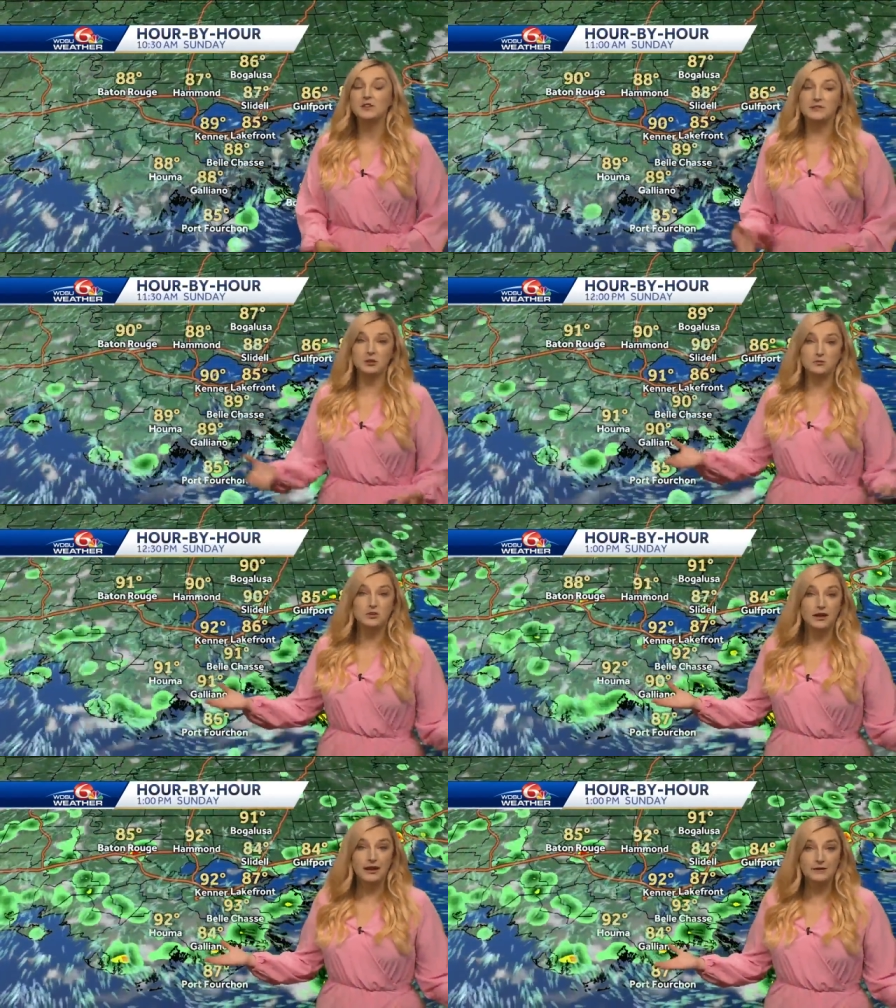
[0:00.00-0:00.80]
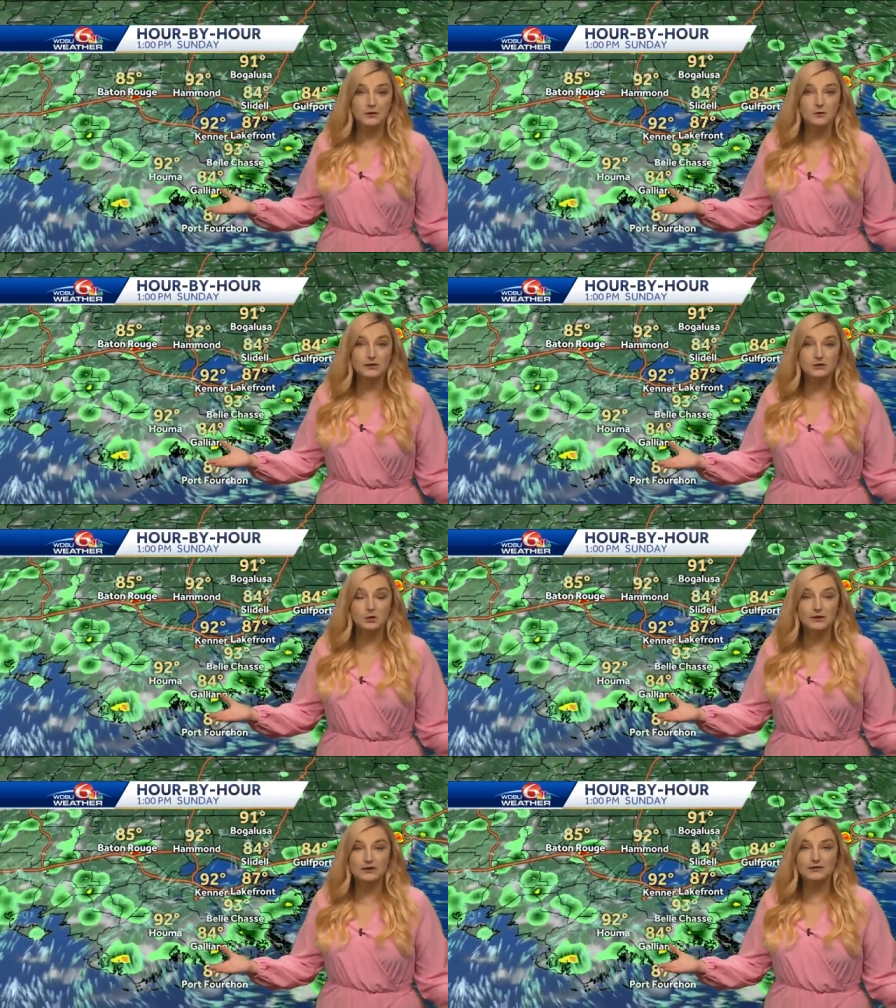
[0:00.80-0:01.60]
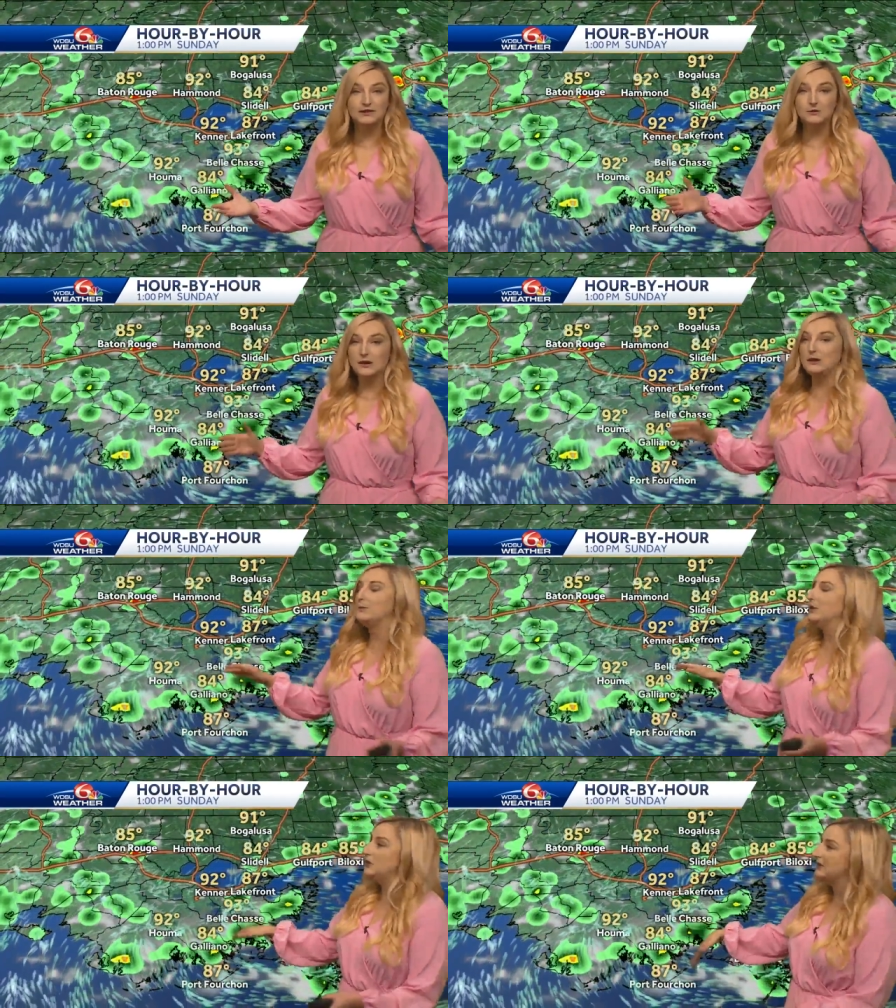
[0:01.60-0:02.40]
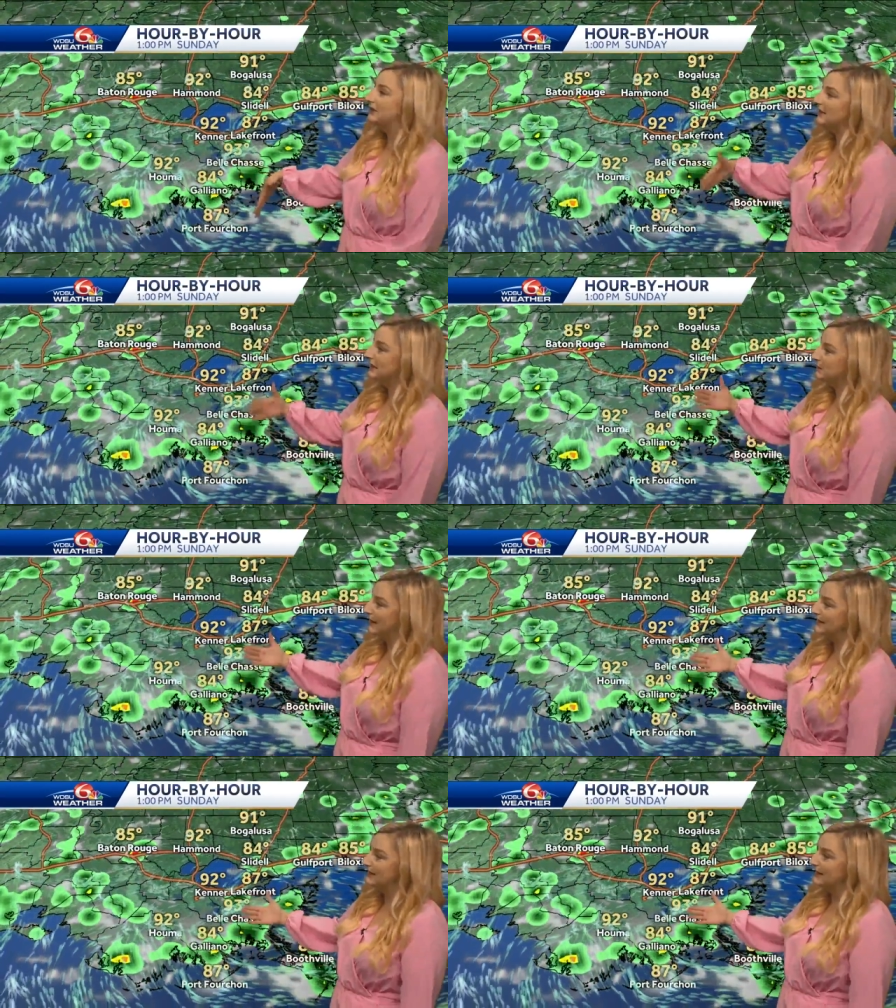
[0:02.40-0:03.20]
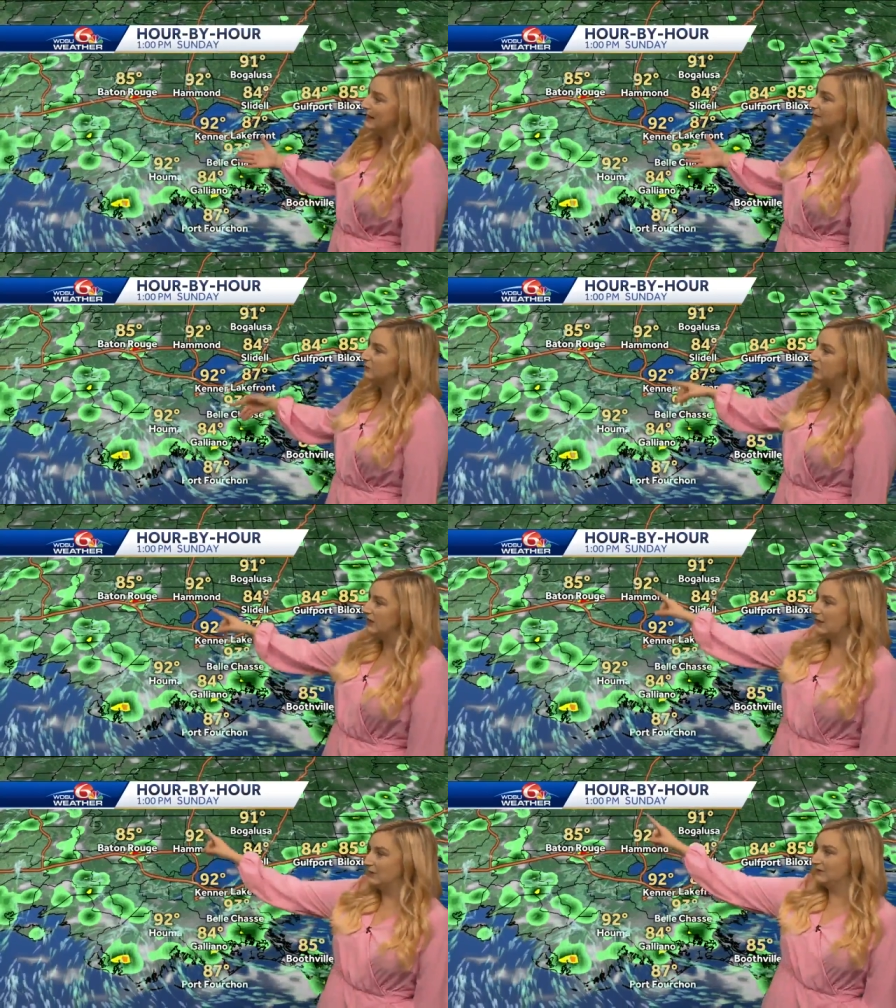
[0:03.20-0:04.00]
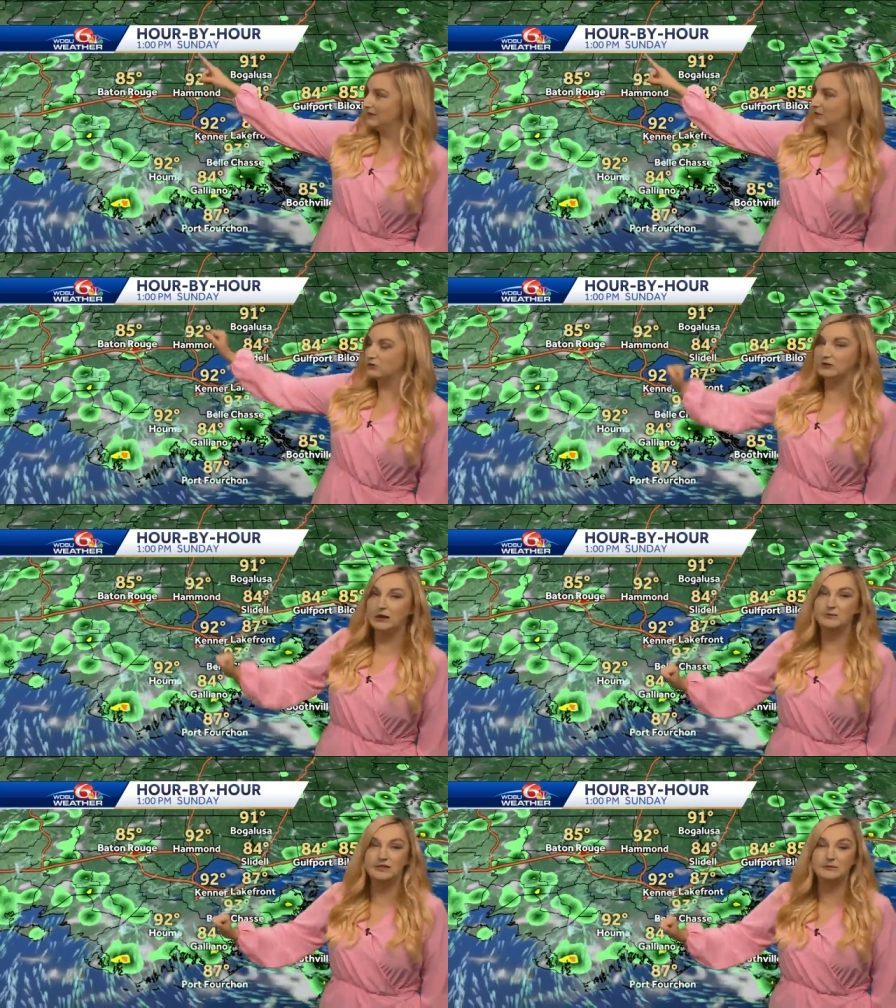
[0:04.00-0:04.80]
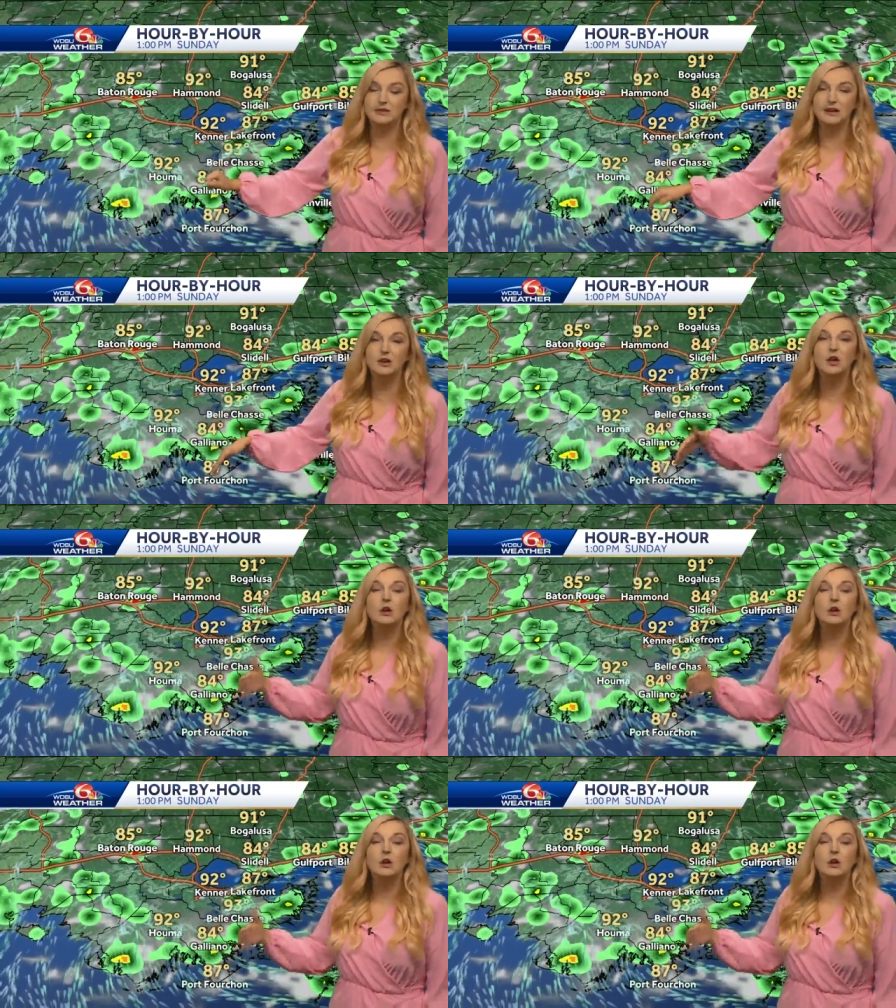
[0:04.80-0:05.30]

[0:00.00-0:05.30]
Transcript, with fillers: So not everyone's going to see rain, but you can see as we head into the afternoon hours, there's your timestamp there.